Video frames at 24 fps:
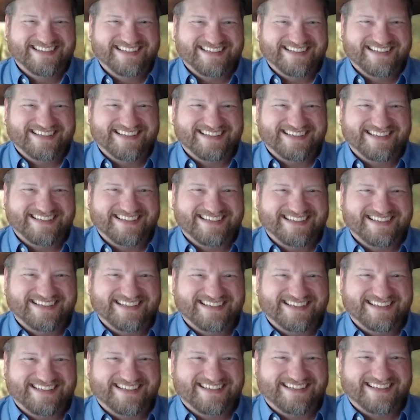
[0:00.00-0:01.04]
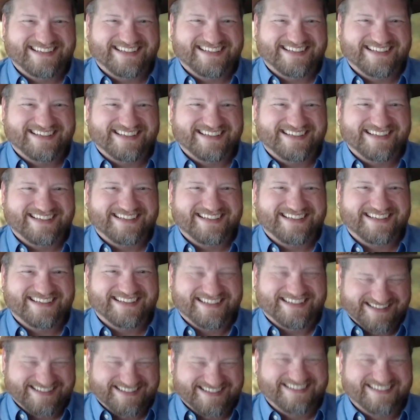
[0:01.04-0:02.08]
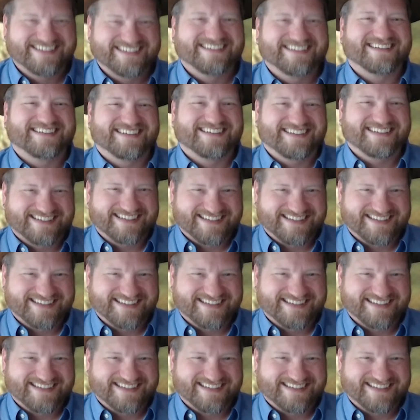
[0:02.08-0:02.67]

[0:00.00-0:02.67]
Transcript: (not speaking)